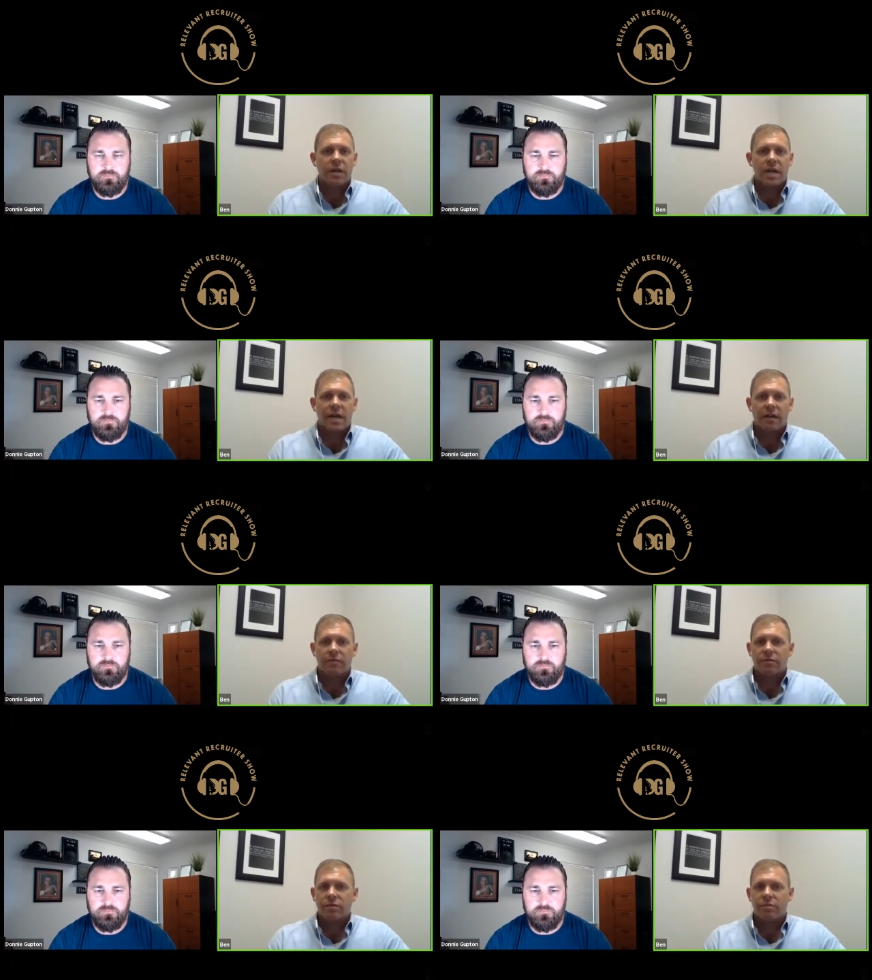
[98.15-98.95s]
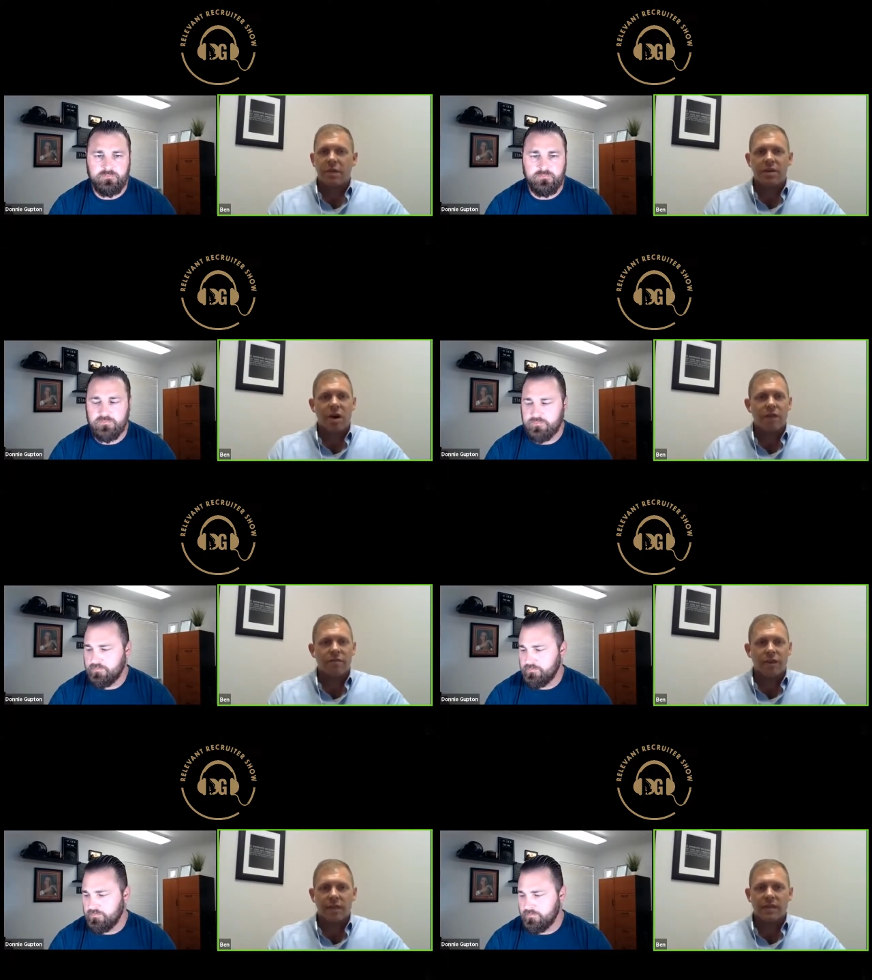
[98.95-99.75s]
Speaker 1: And she made an
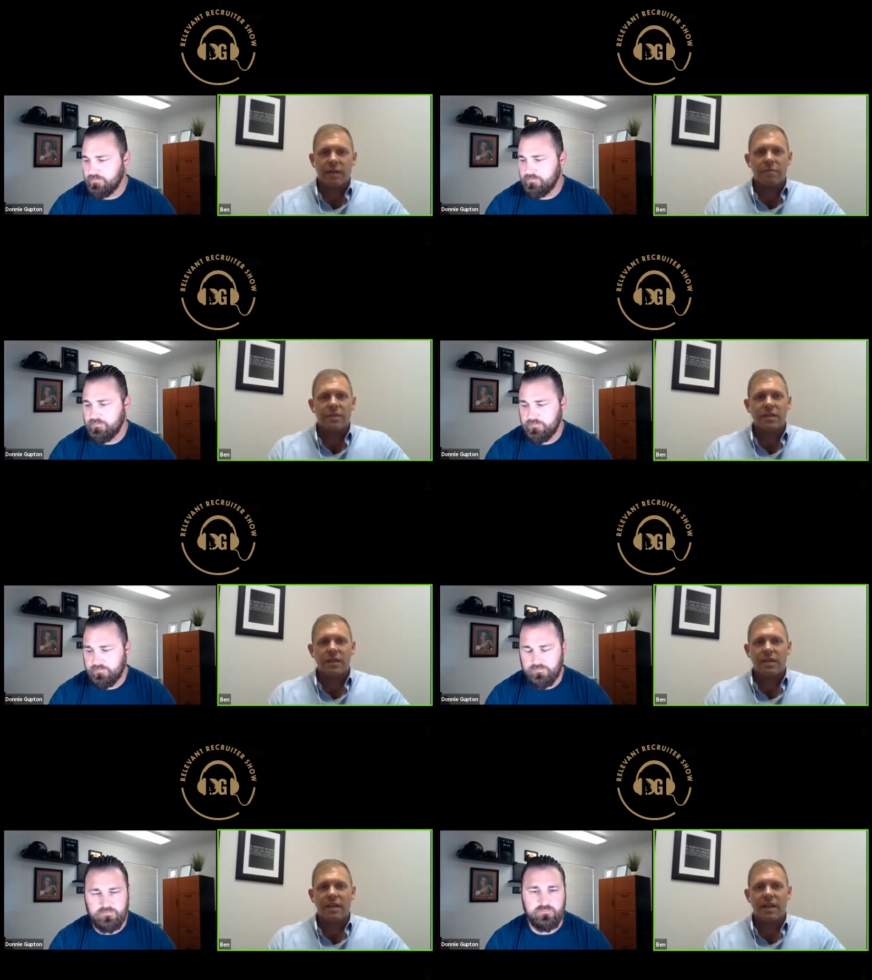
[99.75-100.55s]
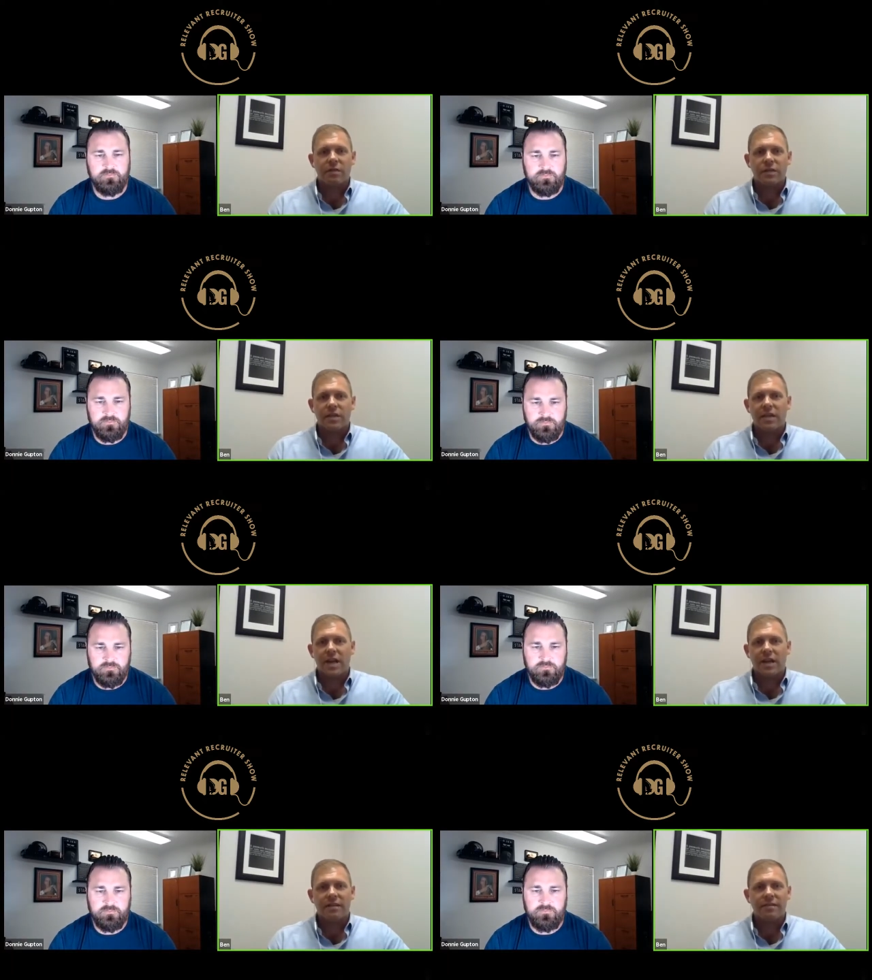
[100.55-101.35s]
offer. I accepted it, and that was it.
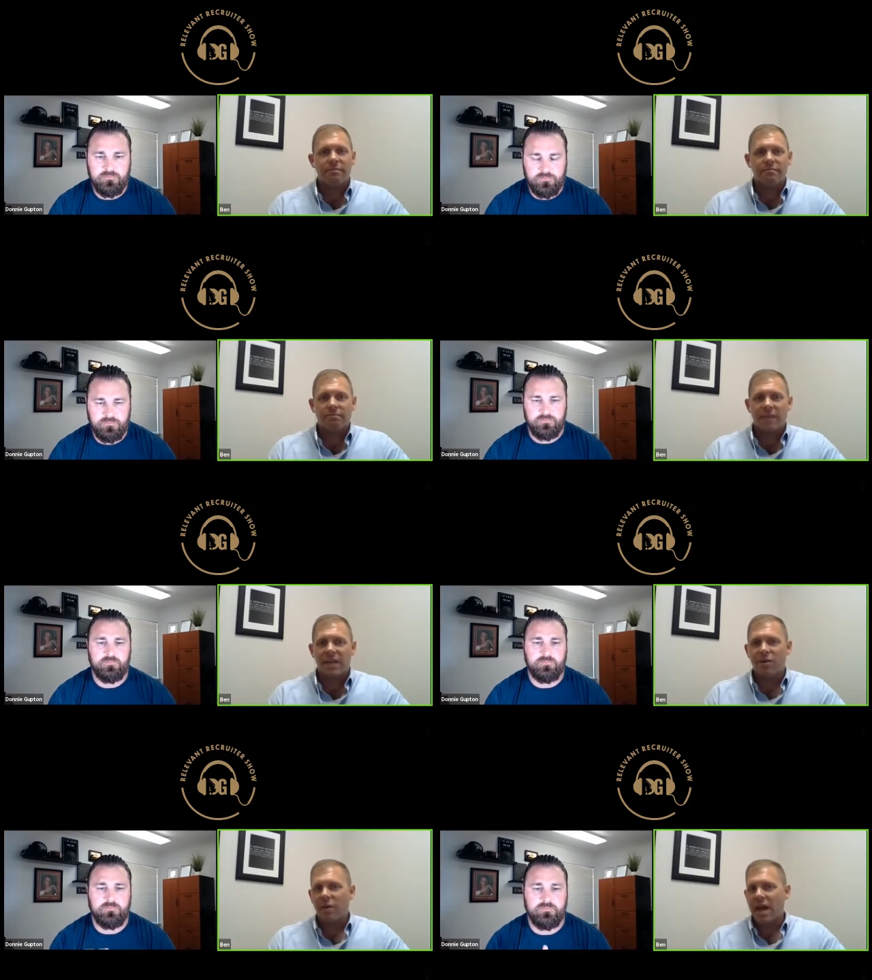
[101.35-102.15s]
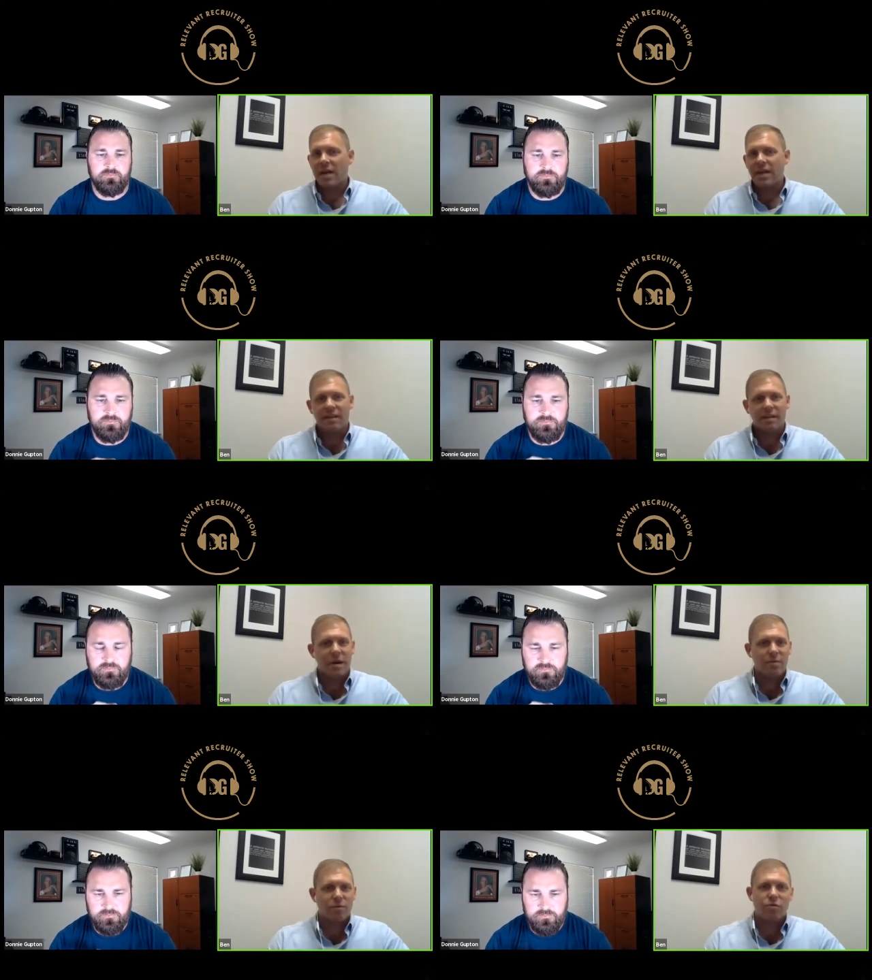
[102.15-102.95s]
I didn't I didn't know anything
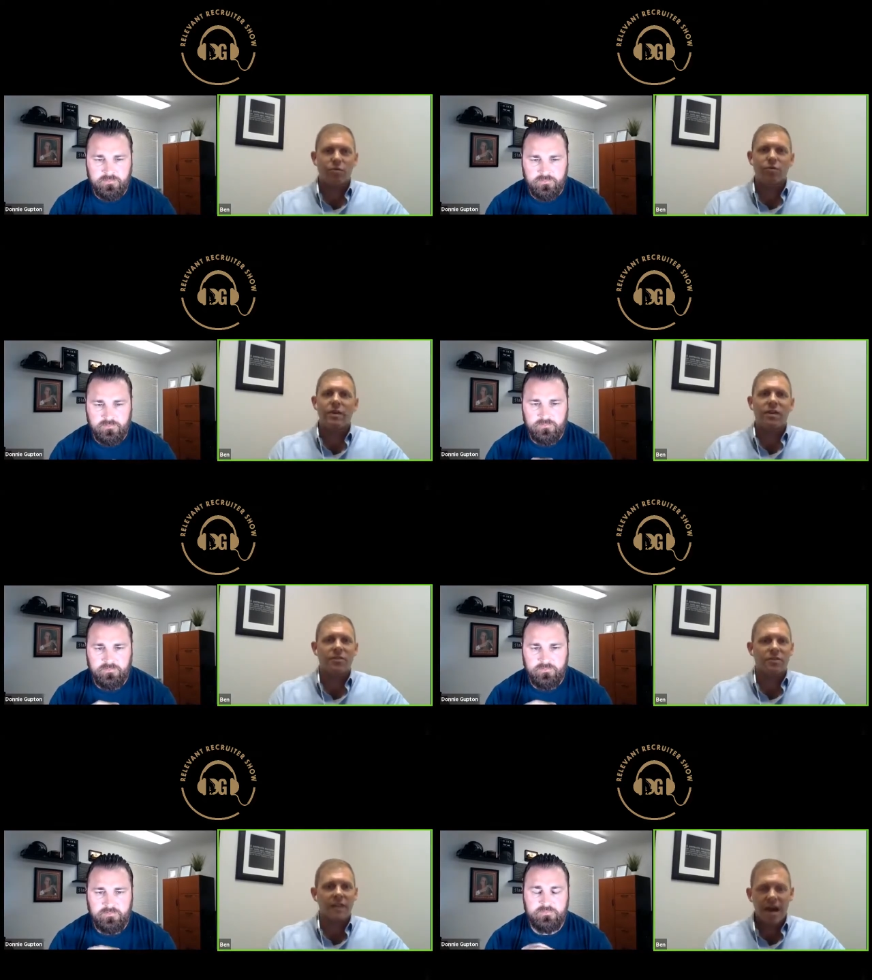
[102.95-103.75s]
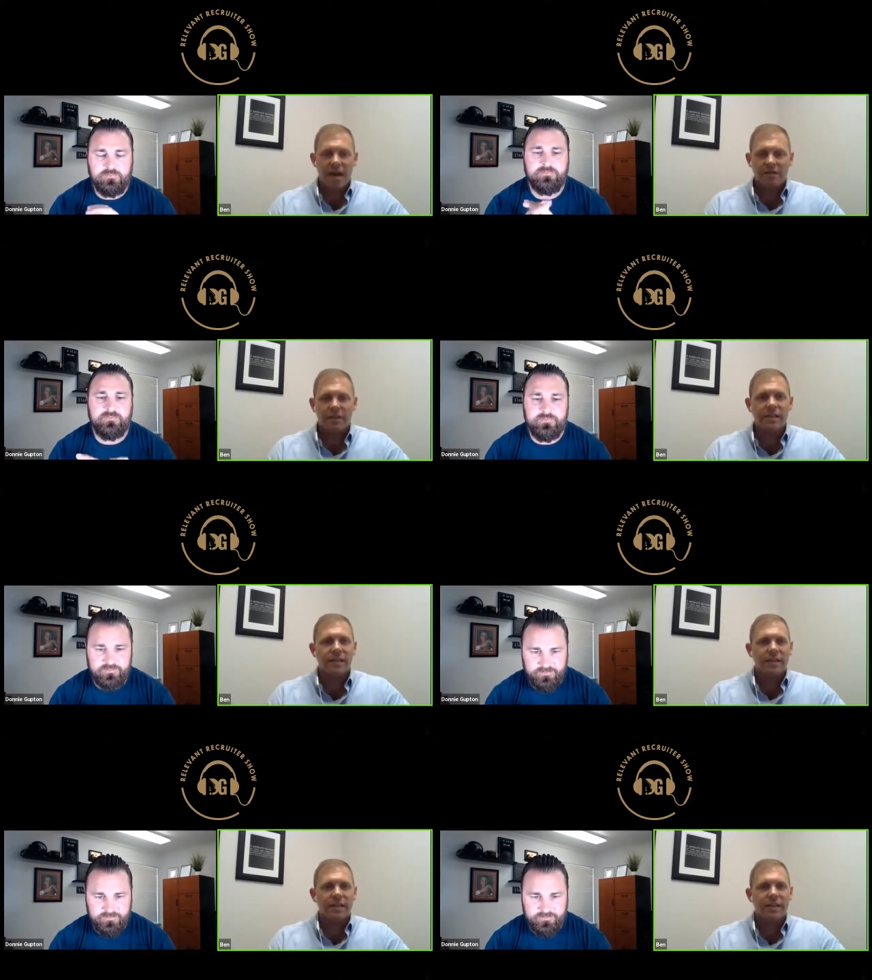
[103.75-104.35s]
about recruiting or staffing.